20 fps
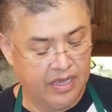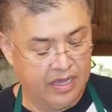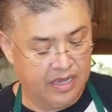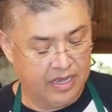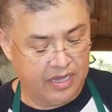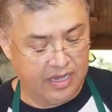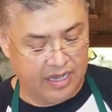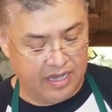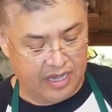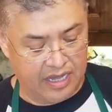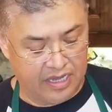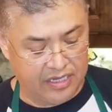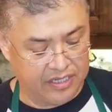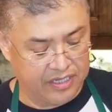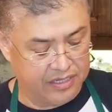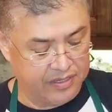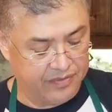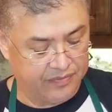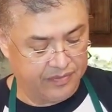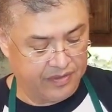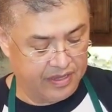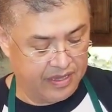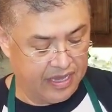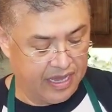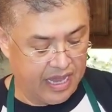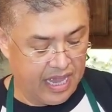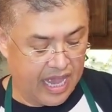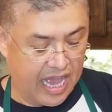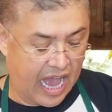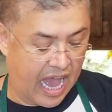is
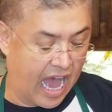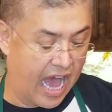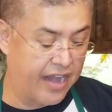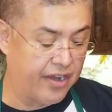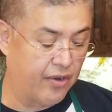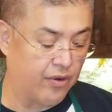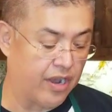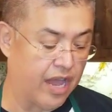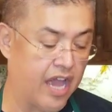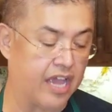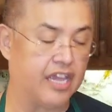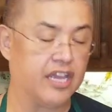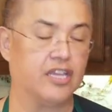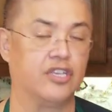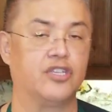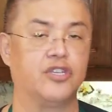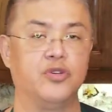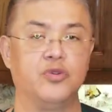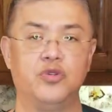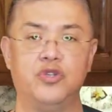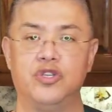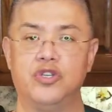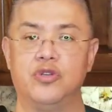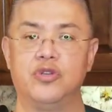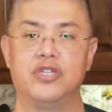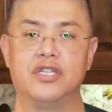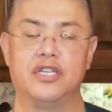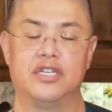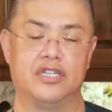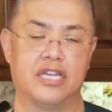I don't like it too
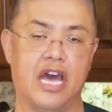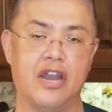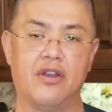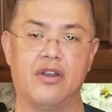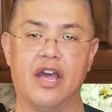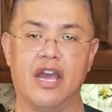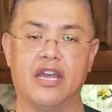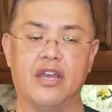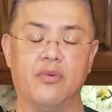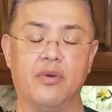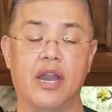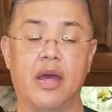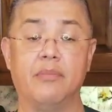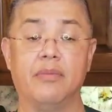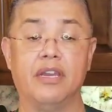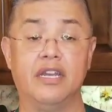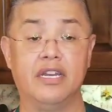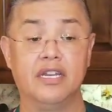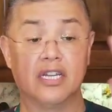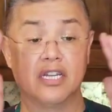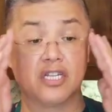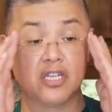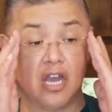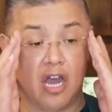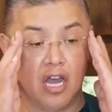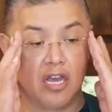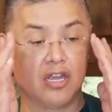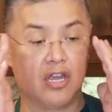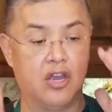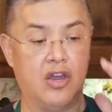juicy. I don't like it when I'm eating a
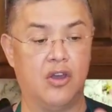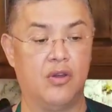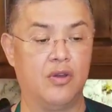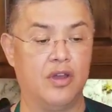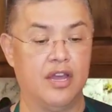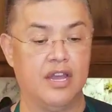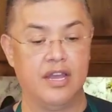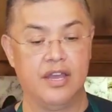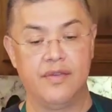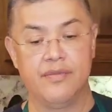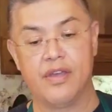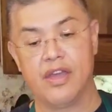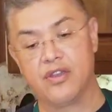taco, and